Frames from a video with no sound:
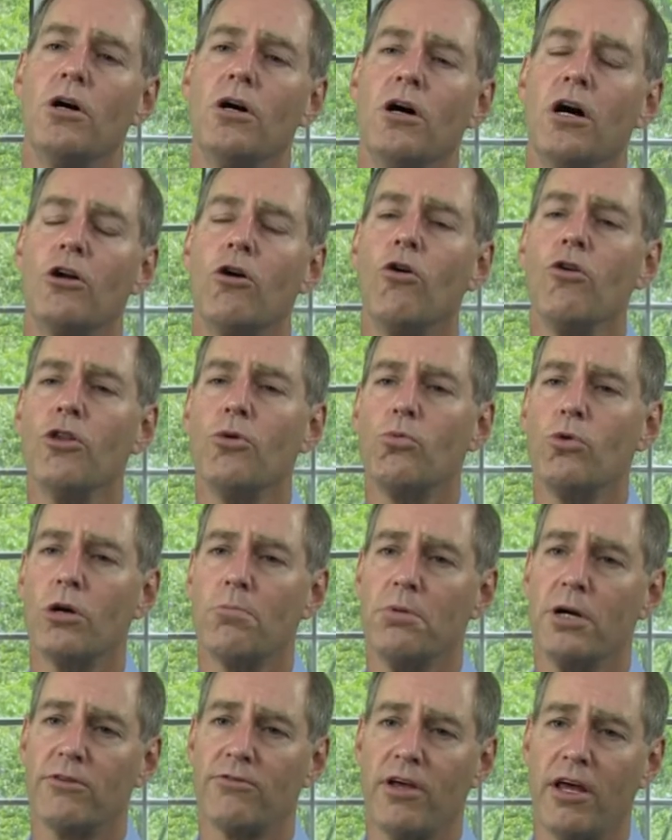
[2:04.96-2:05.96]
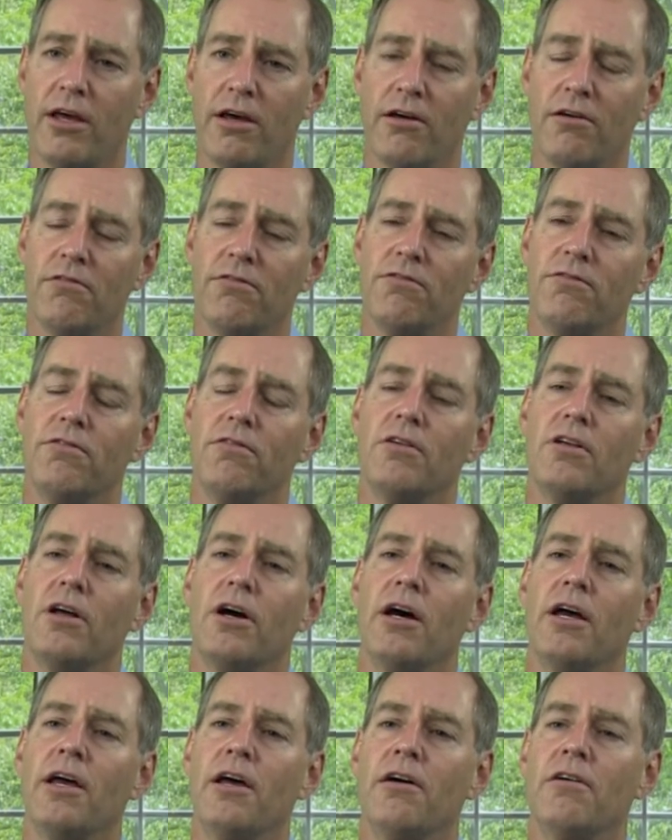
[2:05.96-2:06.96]
On all the workbooks
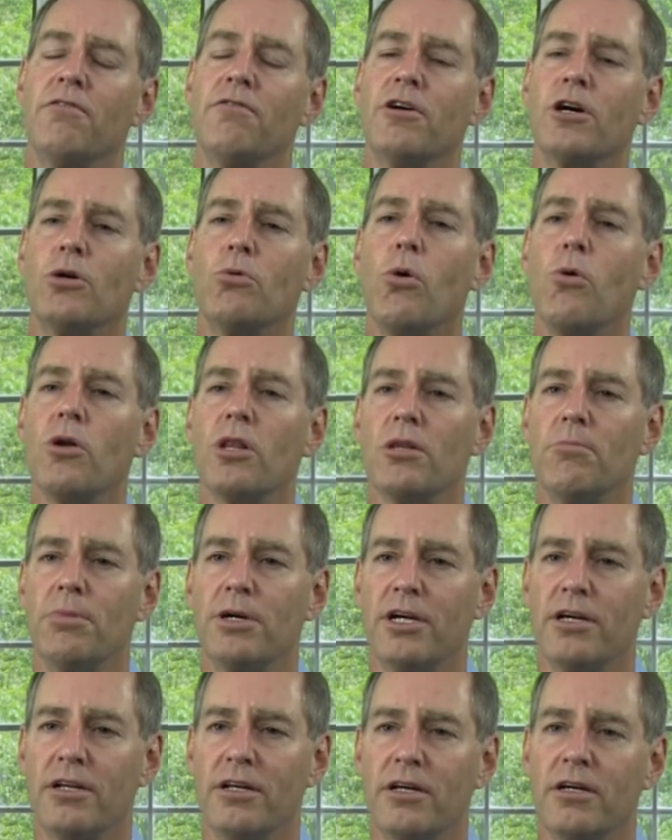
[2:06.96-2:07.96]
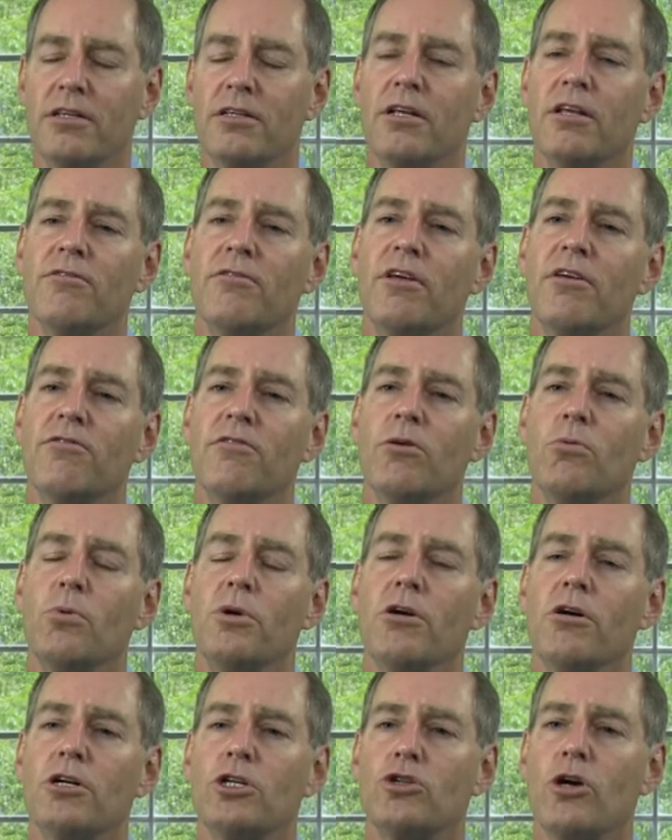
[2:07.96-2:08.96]
I have a quote at the beginning that says that we
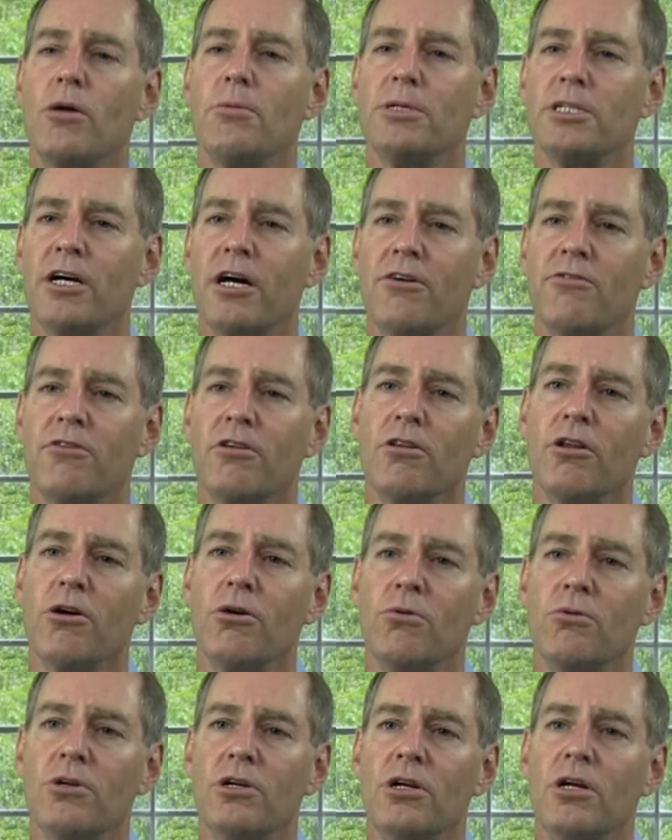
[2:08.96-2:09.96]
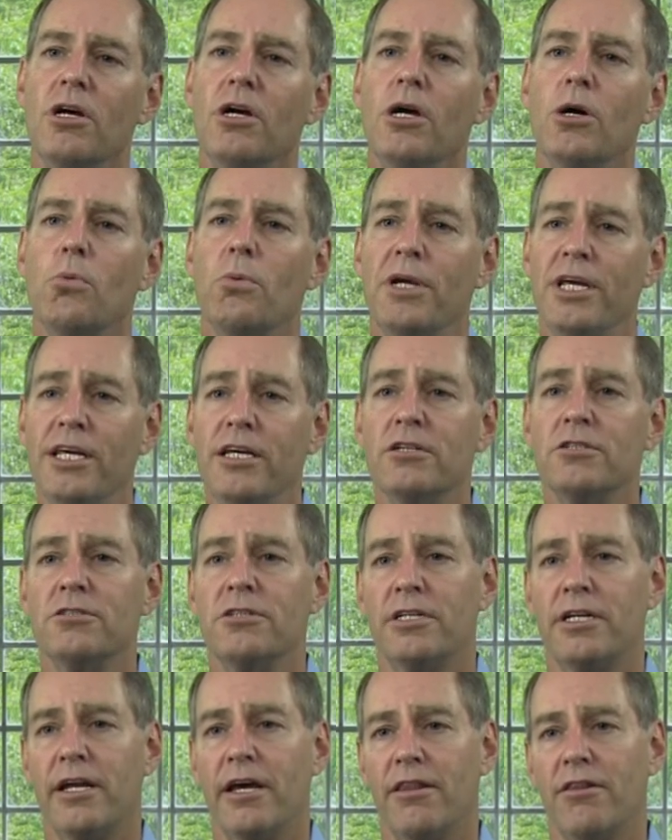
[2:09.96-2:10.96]
are traumatized alone, we heal
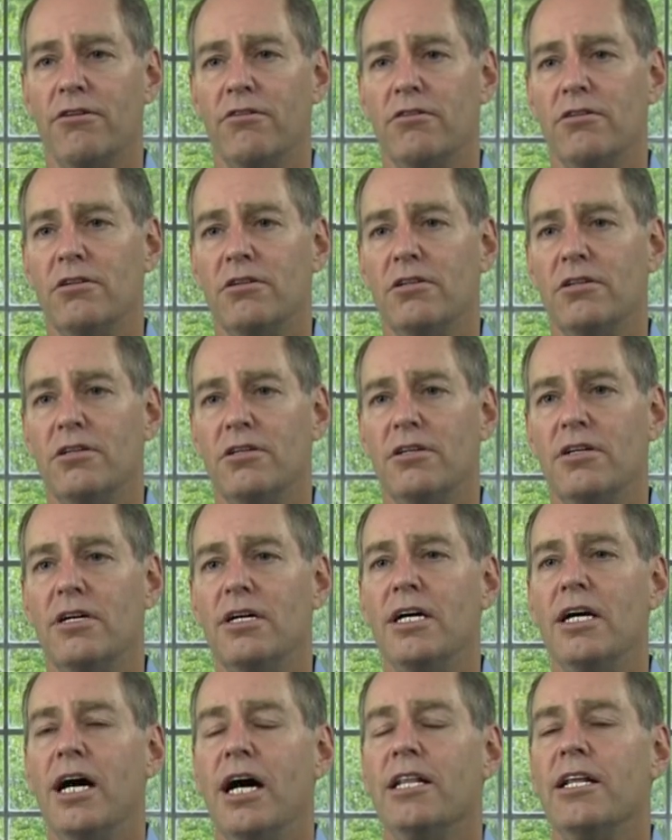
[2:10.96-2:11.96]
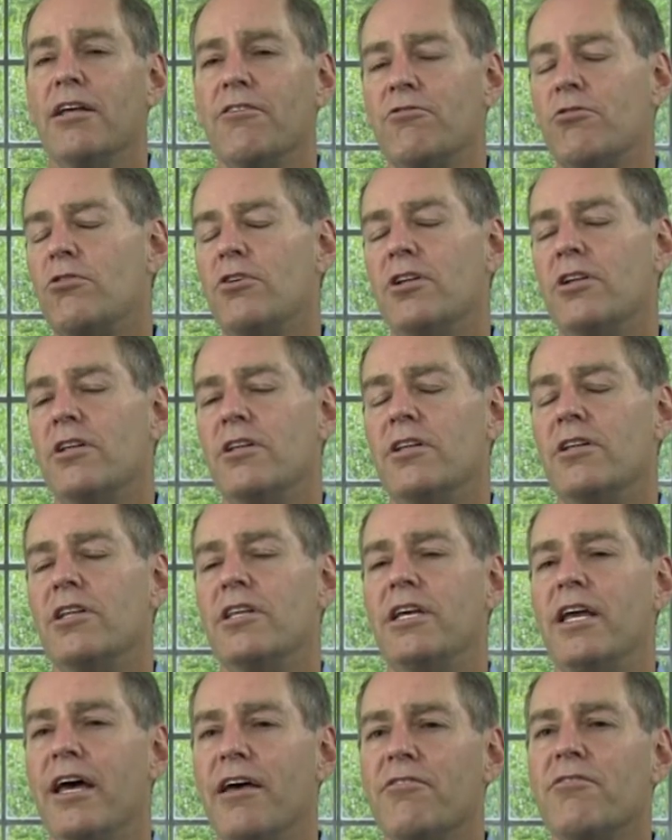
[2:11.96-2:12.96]
together. And that's sort of
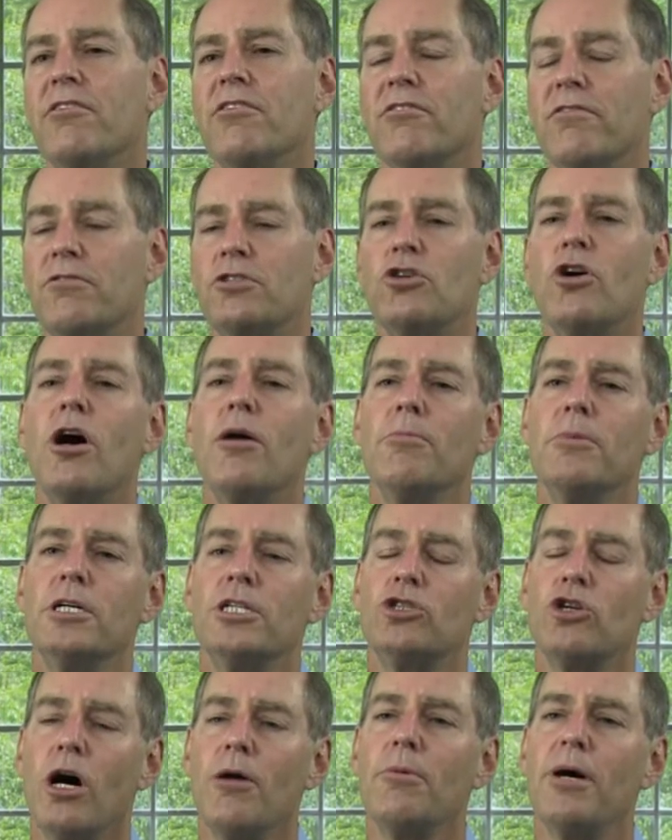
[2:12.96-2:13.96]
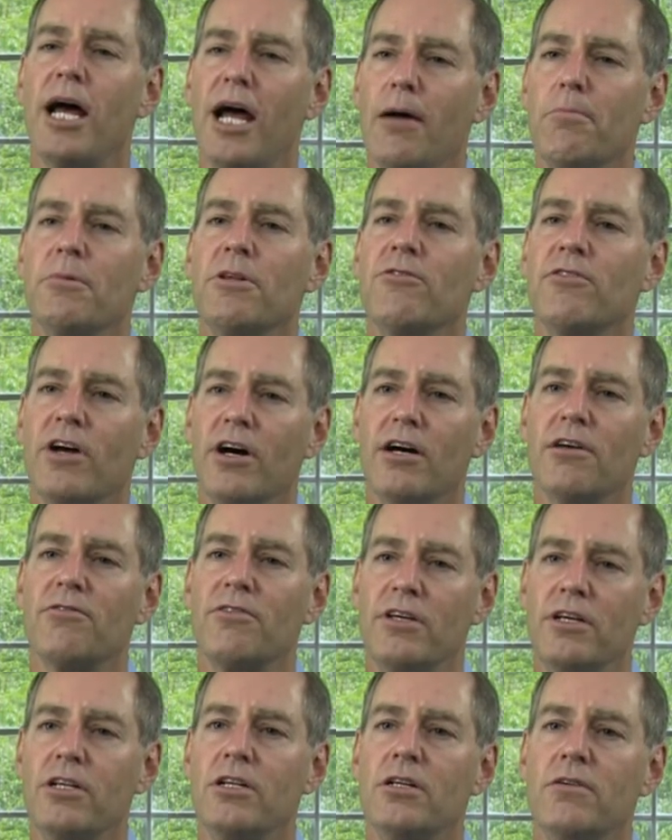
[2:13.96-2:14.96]
the essence of trauma. Trauma happens to us
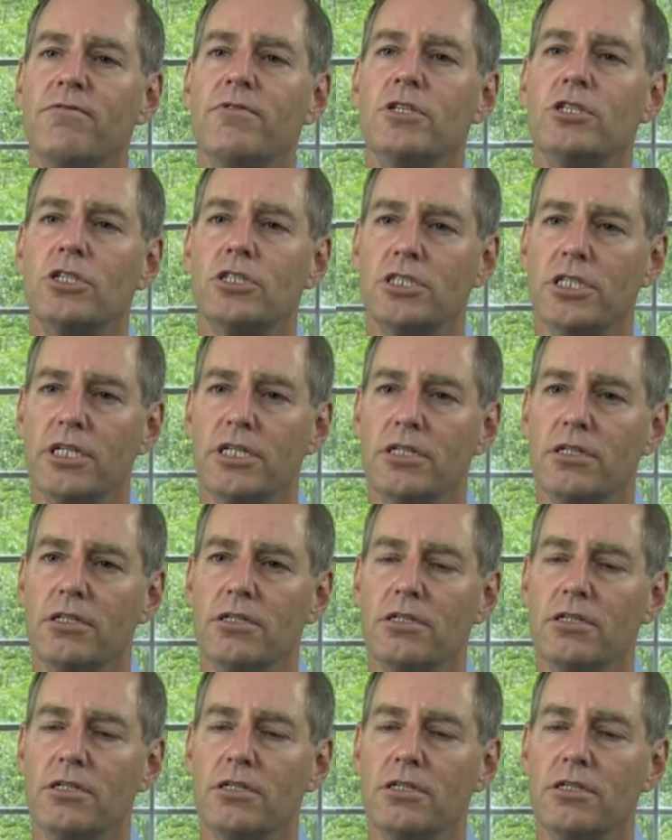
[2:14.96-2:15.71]
individually.